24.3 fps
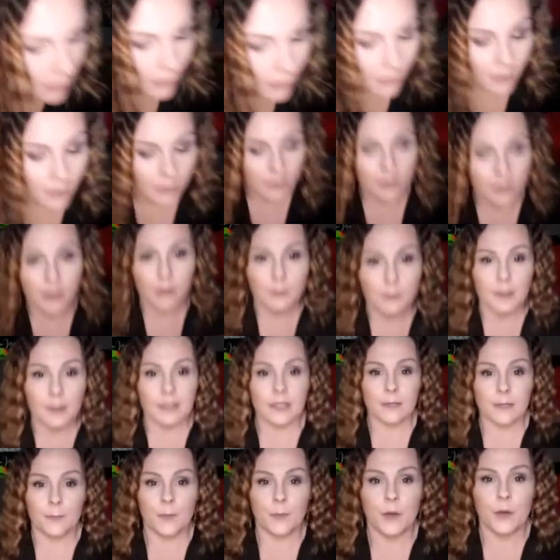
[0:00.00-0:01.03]
Get my
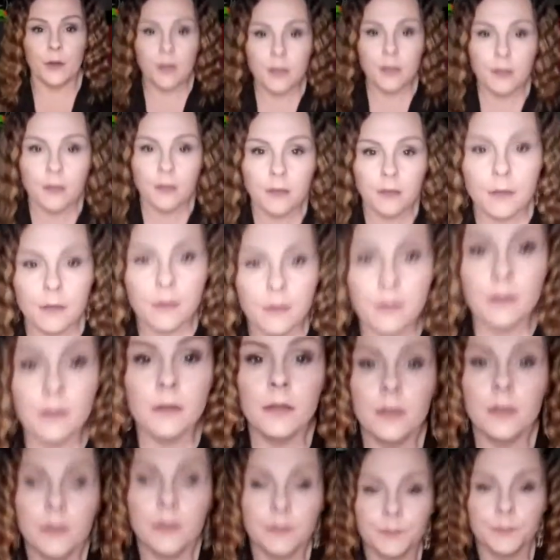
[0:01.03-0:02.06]
spray.
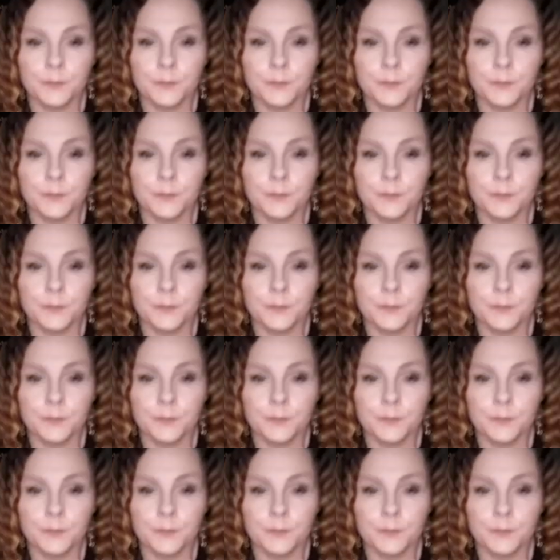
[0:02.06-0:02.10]
Okay,